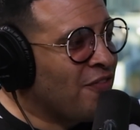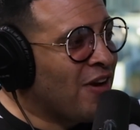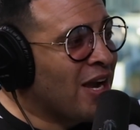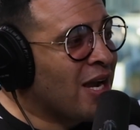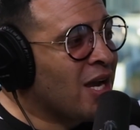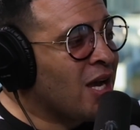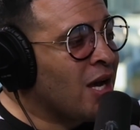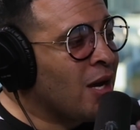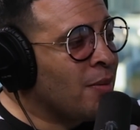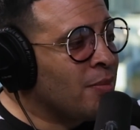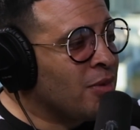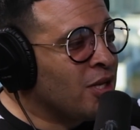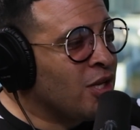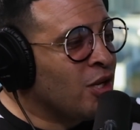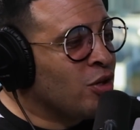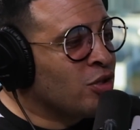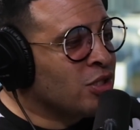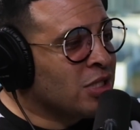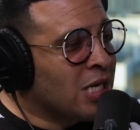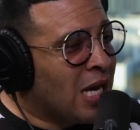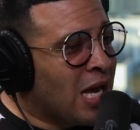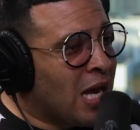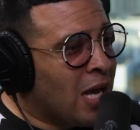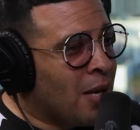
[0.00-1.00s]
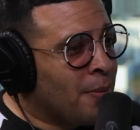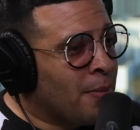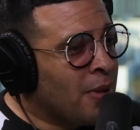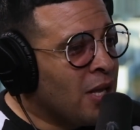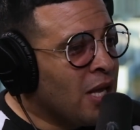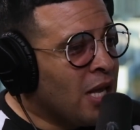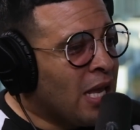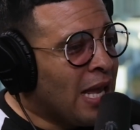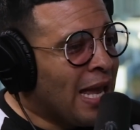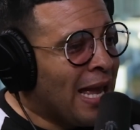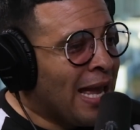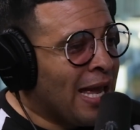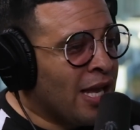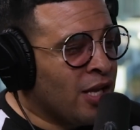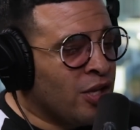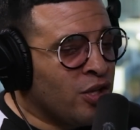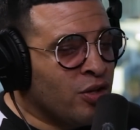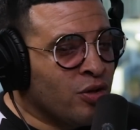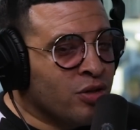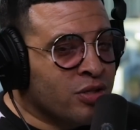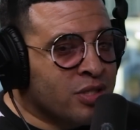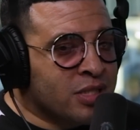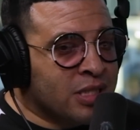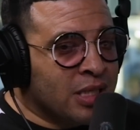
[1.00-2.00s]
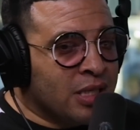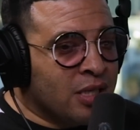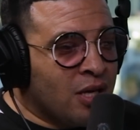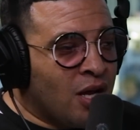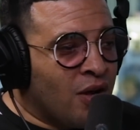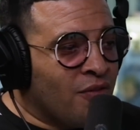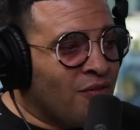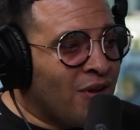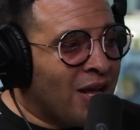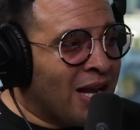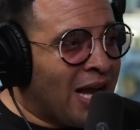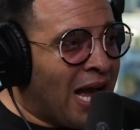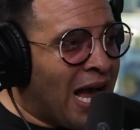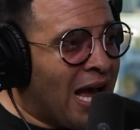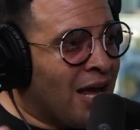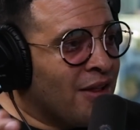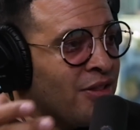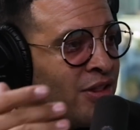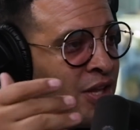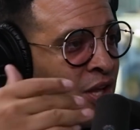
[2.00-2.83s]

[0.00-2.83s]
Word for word: If I come to your job and you're sitting up like I,